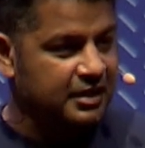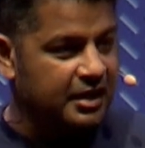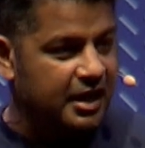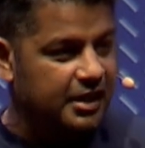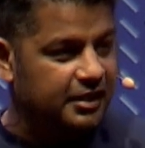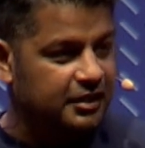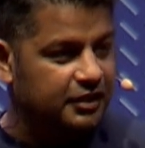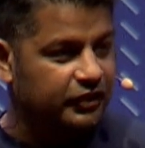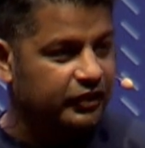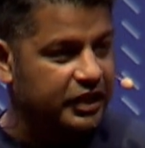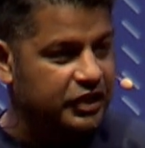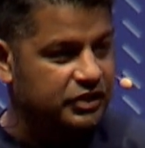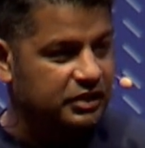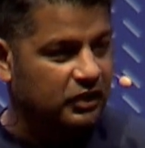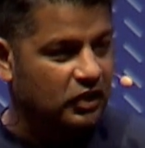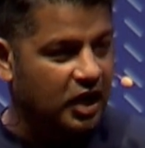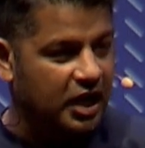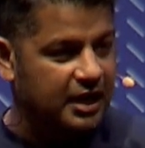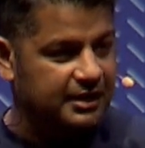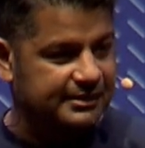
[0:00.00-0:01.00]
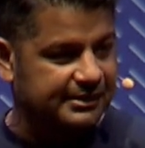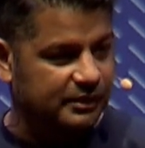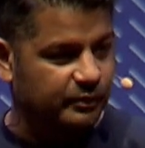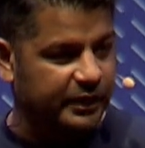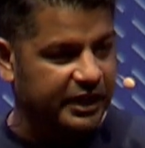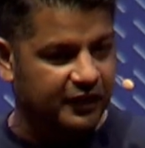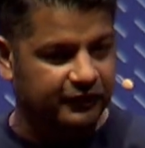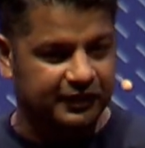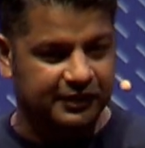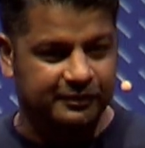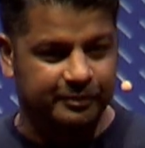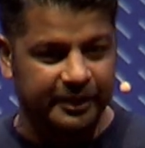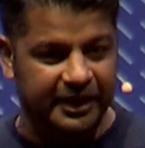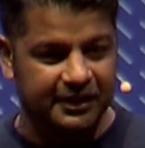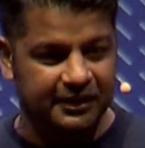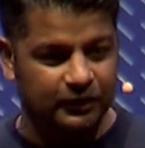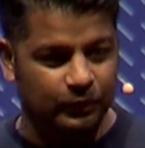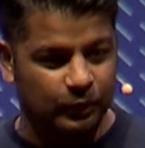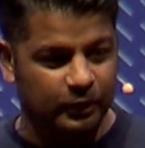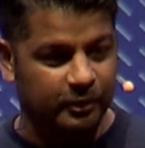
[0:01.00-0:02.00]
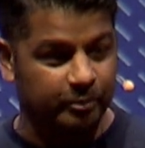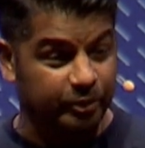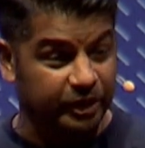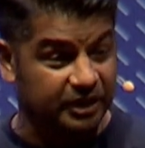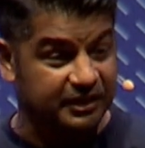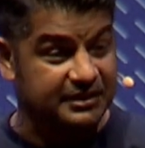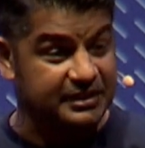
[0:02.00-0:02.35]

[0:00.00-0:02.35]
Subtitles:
and integration costs that we have to spend in order to build